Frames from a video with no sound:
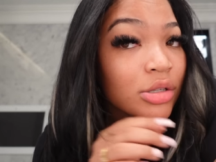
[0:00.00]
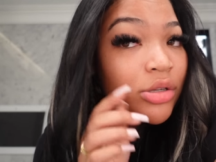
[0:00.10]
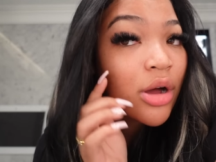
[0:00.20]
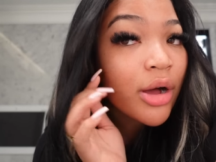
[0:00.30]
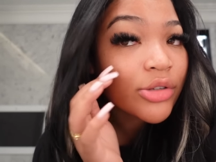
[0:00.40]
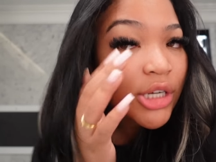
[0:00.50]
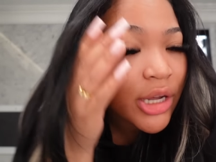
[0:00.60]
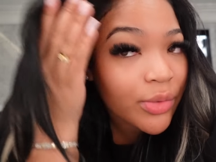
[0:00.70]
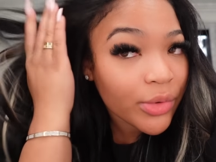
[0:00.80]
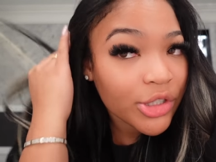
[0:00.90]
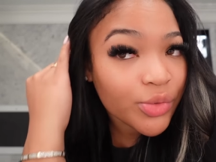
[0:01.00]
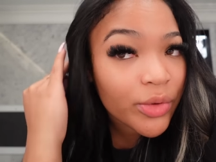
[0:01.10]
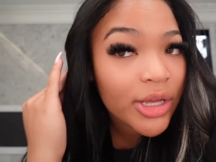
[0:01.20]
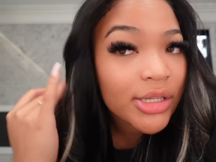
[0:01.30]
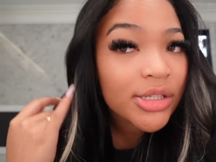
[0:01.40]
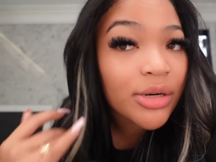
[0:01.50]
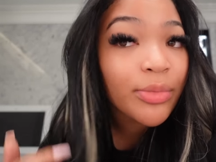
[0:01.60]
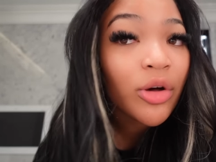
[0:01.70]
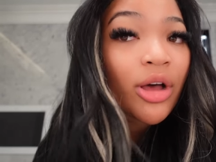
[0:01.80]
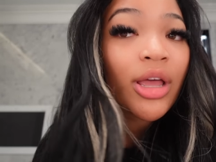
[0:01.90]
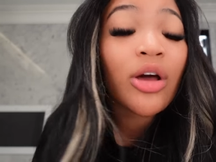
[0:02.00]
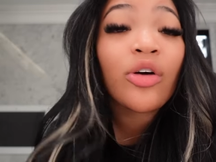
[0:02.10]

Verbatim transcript: So I'll check in once we get to the mall and